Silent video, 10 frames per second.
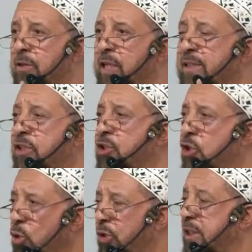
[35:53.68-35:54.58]
this
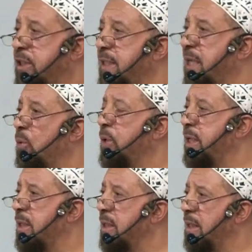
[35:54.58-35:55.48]
unity that
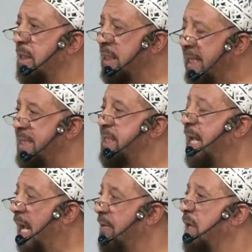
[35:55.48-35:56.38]
we need to
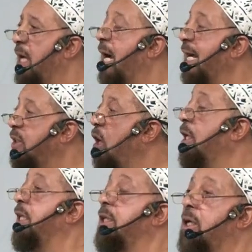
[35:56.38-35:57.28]
have, I
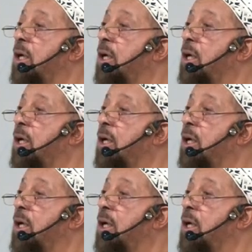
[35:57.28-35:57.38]
call it